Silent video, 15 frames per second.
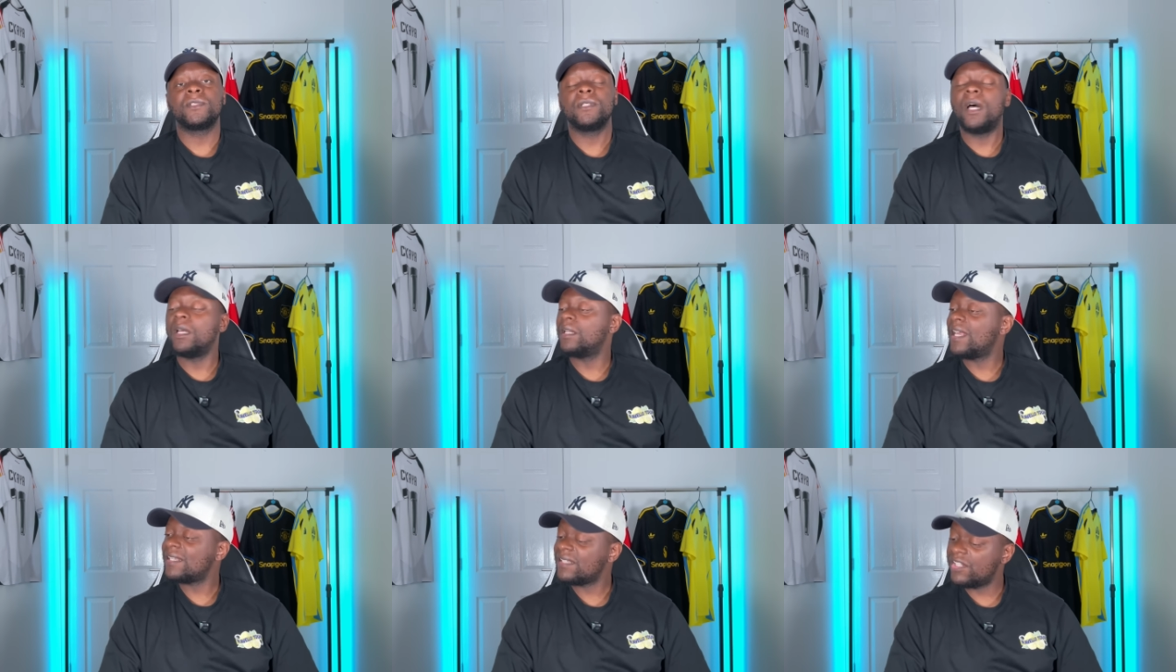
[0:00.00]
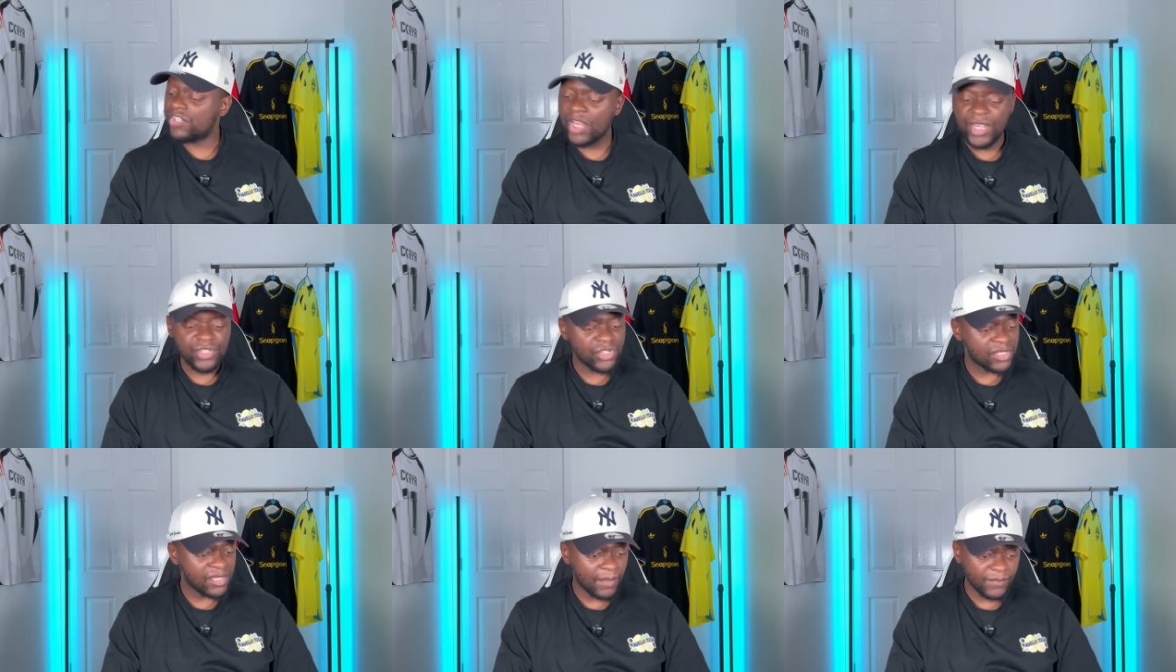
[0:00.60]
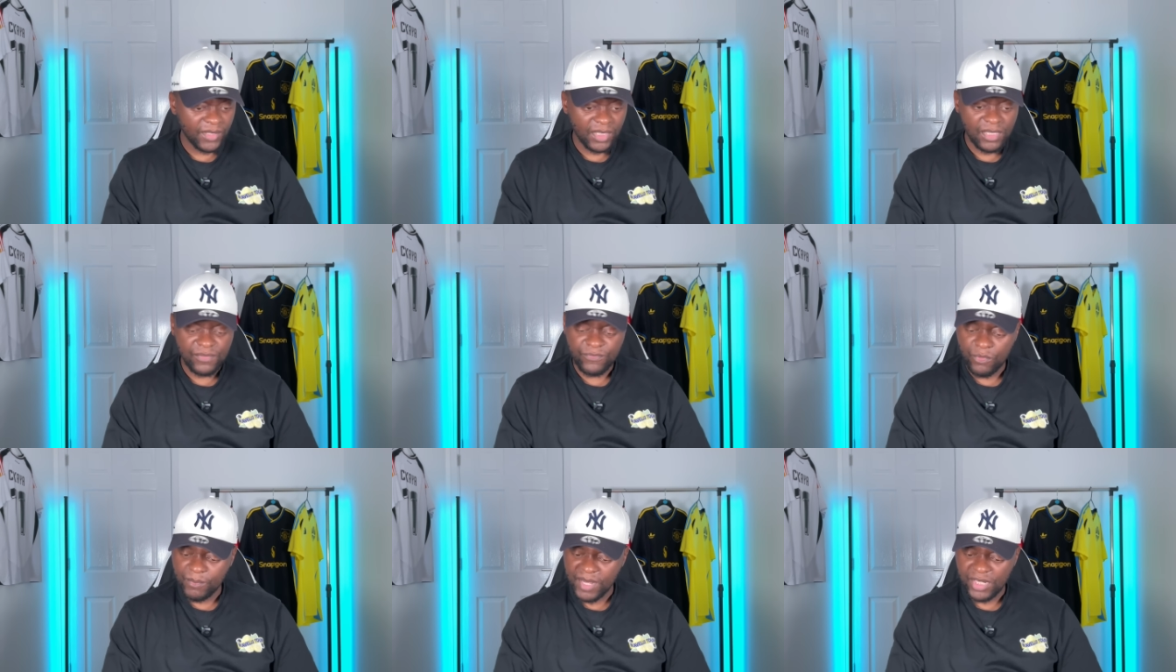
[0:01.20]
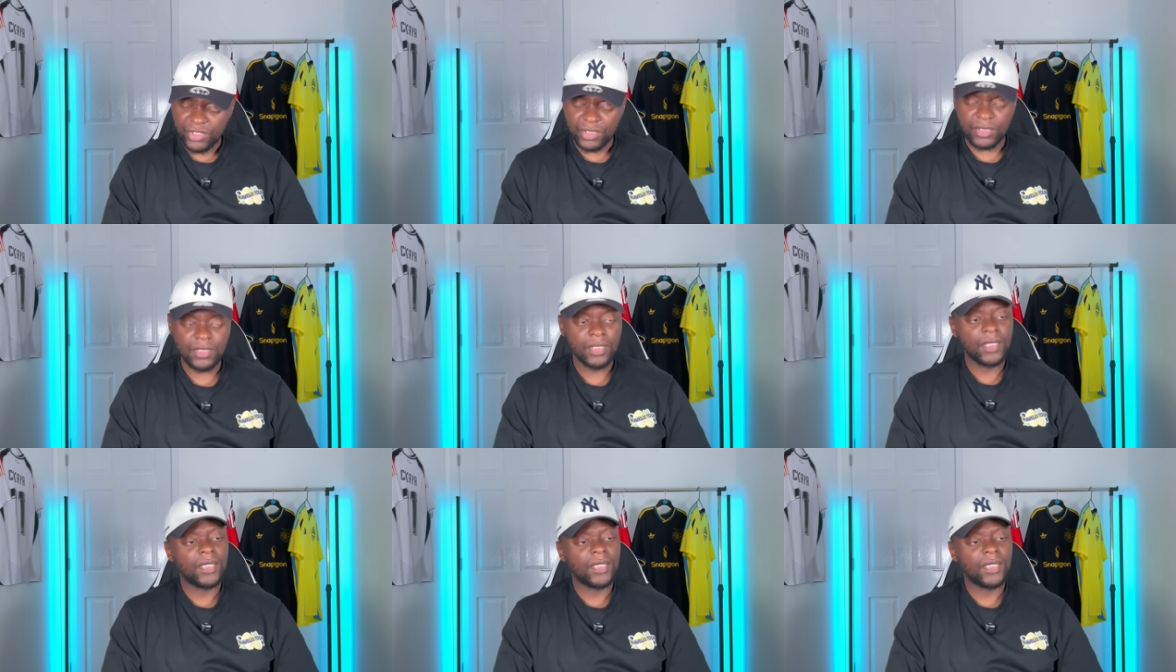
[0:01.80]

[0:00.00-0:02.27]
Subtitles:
Unless he changes something in his formation,